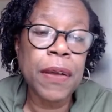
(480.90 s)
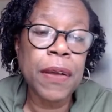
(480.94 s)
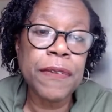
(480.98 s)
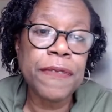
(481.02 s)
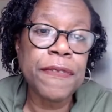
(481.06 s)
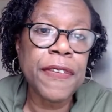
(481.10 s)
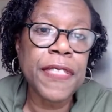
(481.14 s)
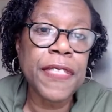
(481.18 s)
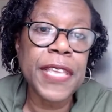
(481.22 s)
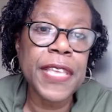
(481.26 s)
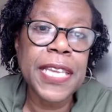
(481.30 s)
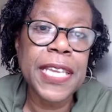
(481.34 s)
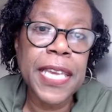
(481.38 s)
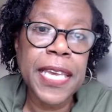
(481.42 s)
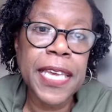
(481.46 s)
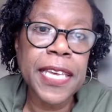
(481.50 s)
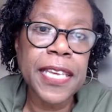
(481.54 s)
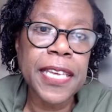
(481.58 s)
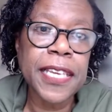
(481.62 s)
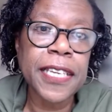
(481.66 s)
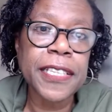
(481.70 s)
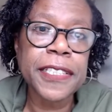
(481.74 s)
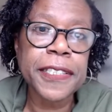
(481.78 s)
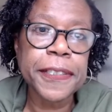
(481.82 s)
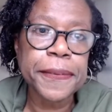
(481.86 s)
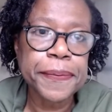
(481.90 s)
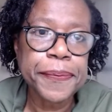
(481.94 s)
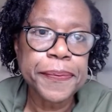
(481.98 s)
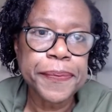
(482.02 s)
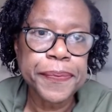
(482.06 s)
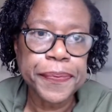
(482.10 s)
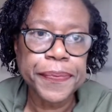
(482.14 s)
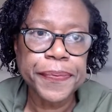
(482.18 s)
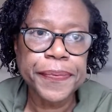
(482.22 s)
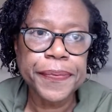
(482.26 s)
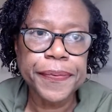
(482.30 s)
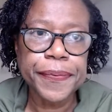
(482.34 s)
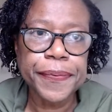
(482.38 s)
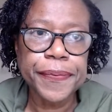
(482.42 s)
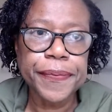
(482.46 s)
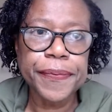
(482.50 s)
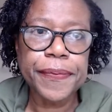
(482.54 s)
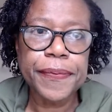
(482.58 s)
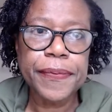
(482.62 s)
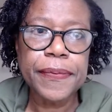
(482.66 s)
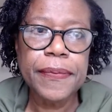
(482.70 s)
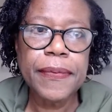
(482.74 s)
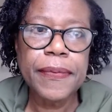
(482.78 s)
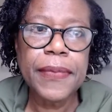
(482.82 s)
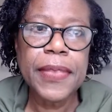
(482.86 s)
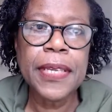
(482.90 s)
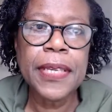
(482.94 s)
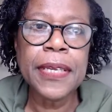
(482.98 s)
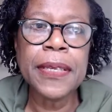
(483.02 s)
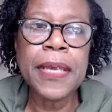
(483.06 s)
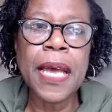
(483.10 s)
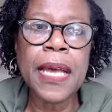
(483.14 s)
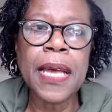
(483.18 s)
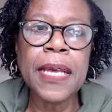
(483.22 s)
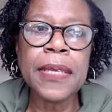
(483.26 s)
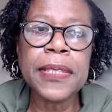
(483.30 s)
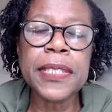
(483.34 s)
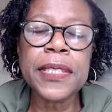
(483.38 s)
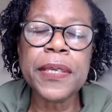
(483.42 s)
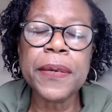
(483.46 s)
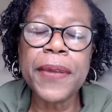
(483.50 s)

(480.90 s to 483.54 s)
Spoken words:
over the years. And